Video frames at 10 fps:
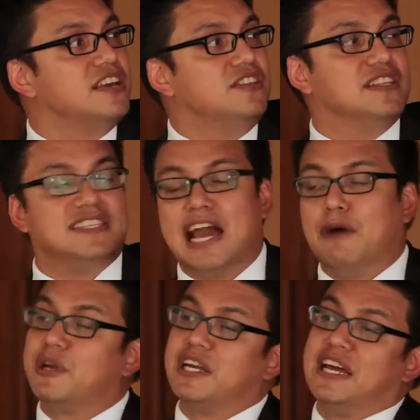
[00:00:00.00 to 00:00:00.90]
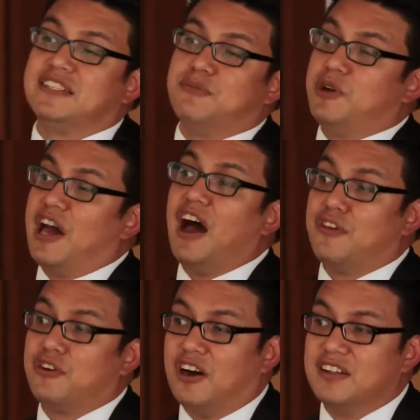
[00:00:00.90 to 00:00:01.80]
You can see how we're connected with
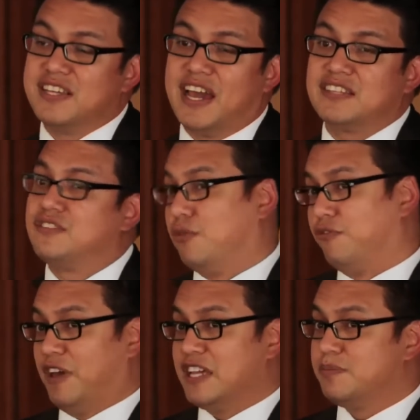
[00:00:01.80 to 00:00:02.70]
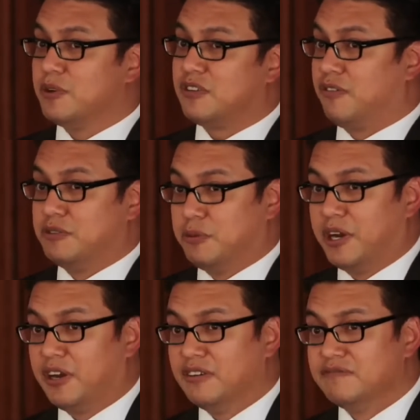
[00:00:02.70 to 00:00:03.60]
other contacts through Facebook, through
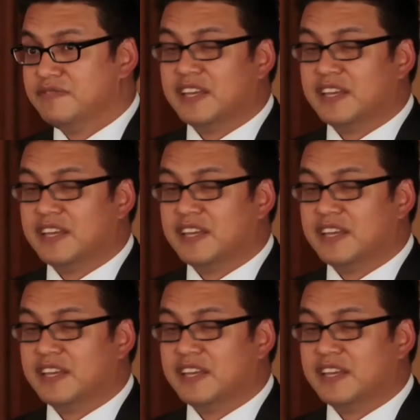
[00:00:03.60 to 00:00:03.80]
Twitter.